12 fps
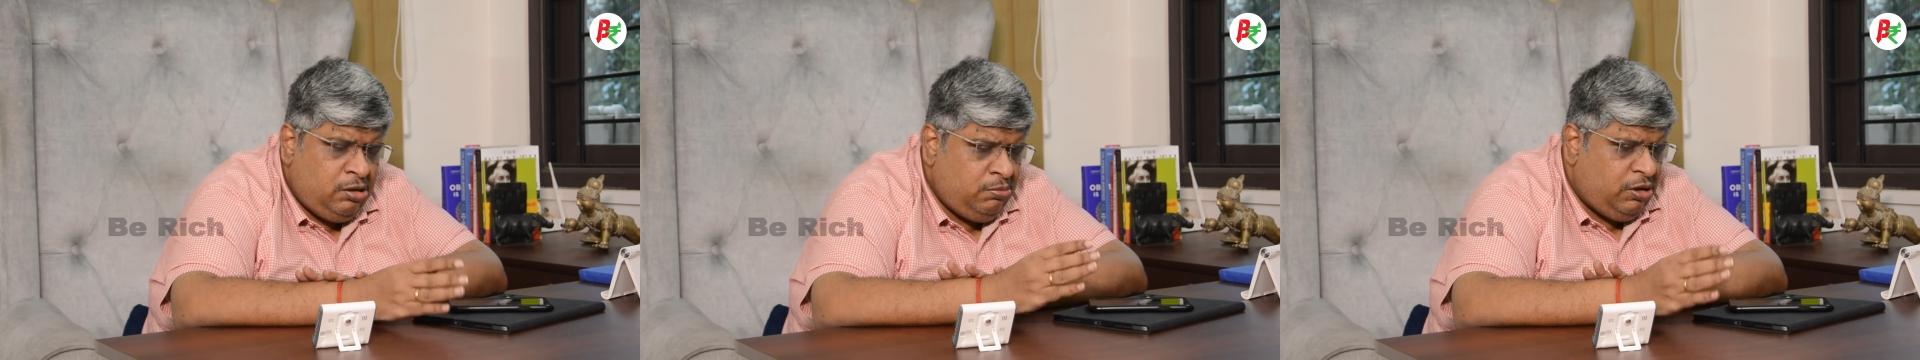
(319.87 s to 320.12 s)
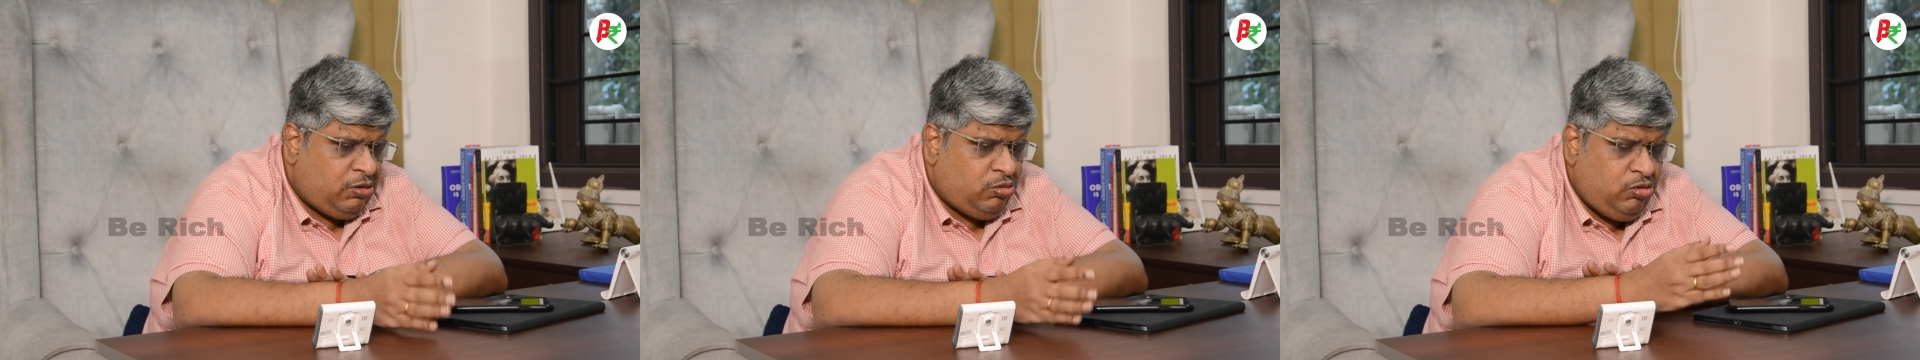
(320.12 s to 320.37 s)

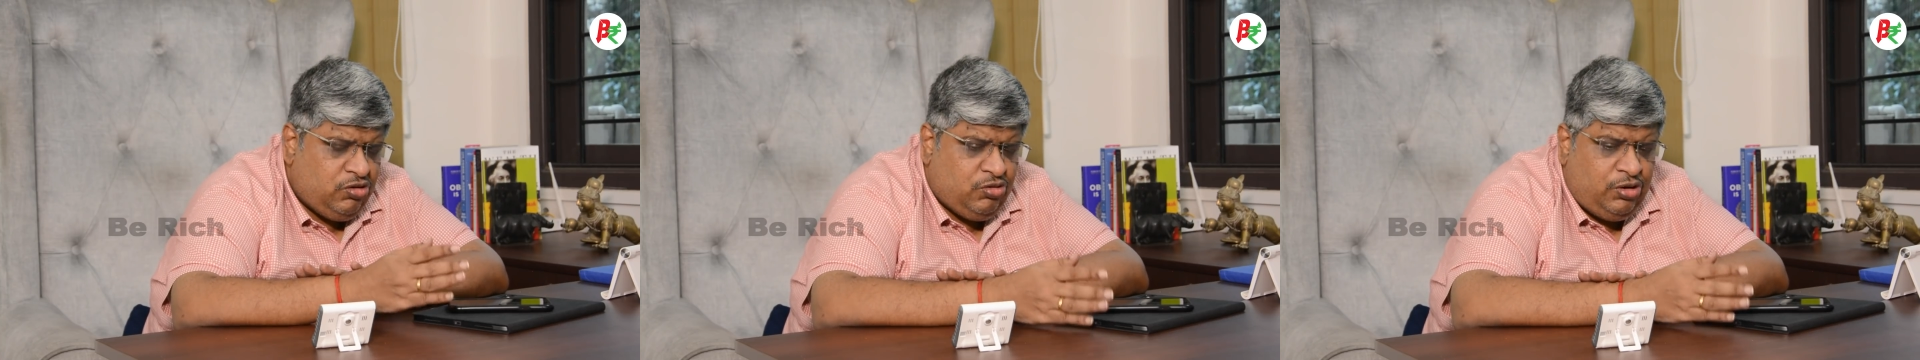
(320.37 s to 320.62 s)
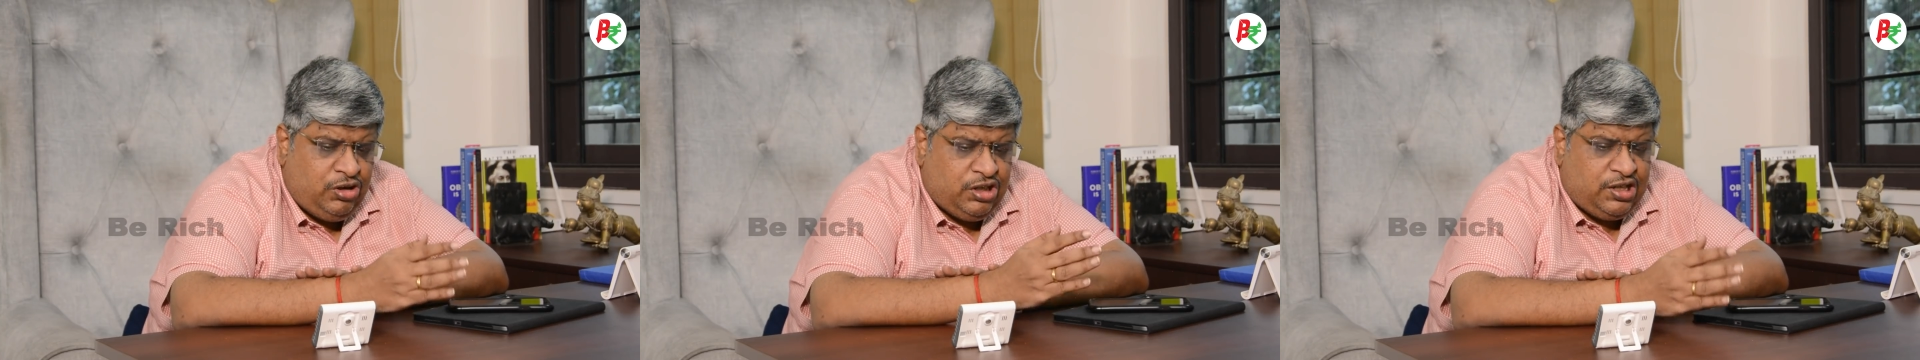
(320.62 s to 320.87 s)
But who is
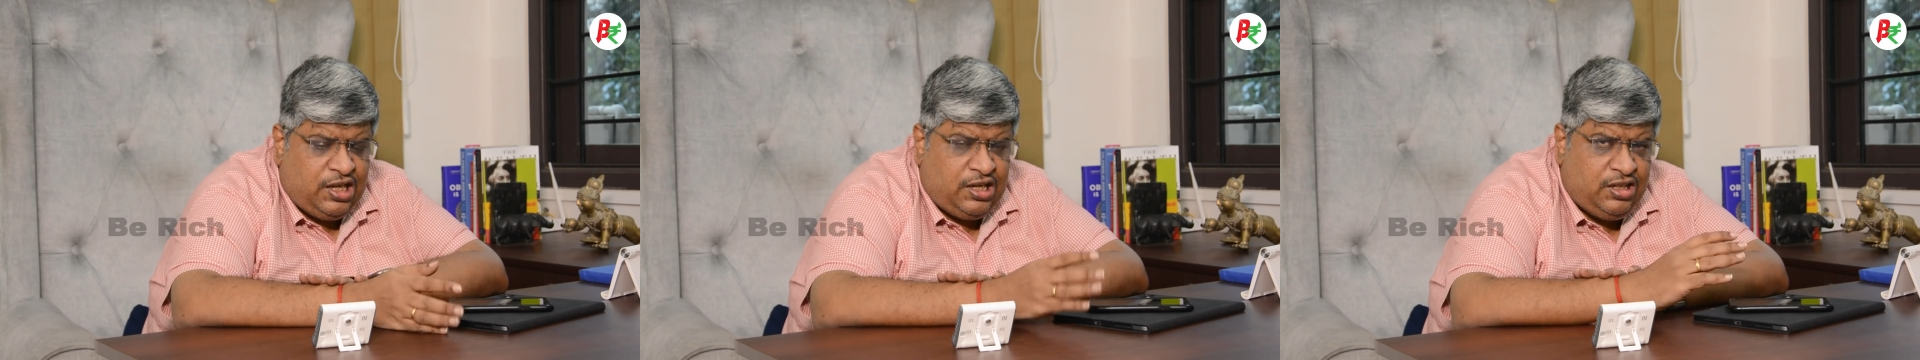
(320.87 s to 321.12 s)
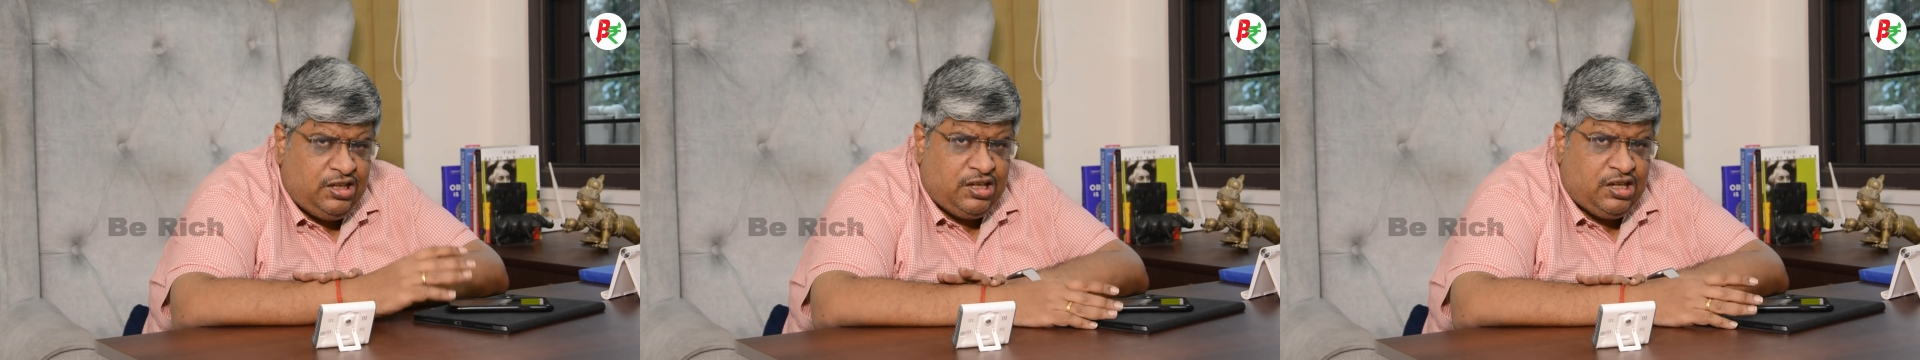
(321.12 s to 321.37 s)
going to carry
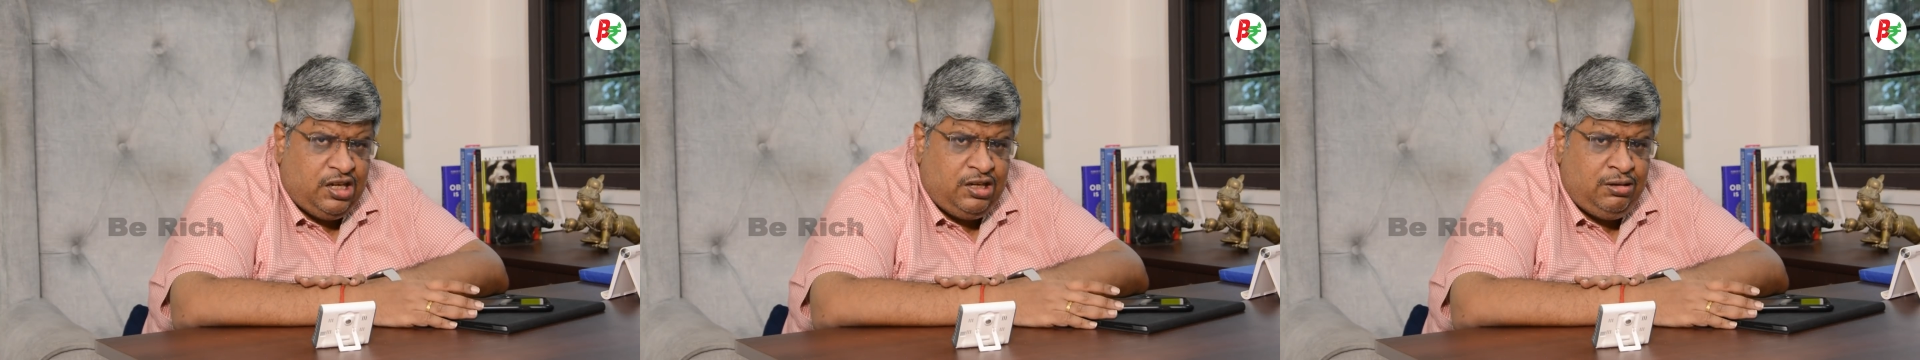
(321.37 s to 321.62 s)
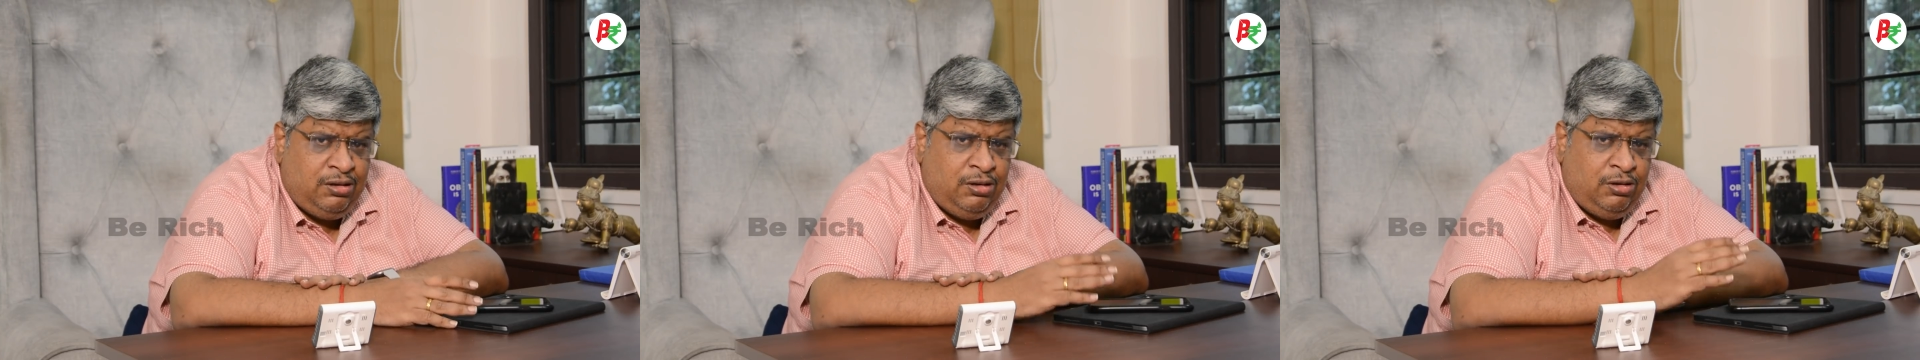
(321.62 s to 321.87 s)
the can?